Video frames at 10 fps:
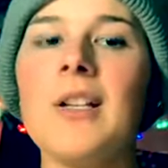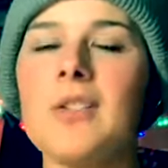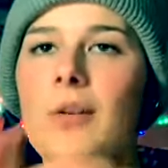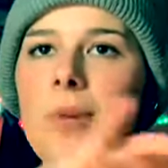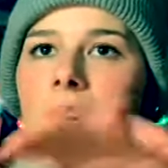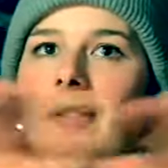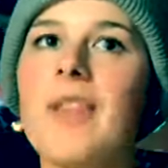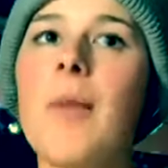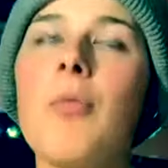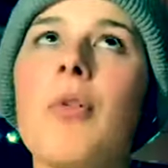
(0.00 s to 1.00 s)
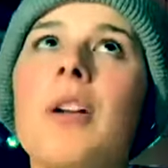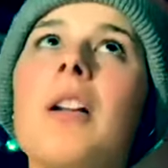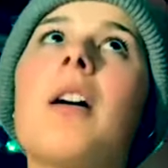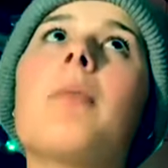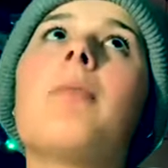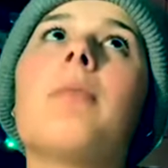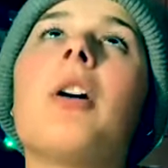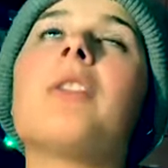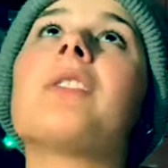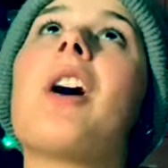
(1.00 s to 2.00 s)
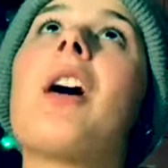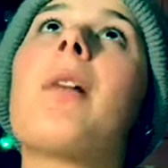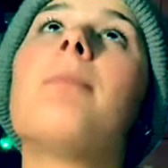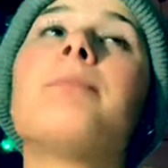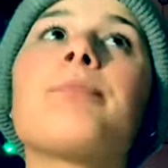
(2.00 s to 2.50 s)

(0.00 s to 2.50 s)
So then we got that boarded up on the top.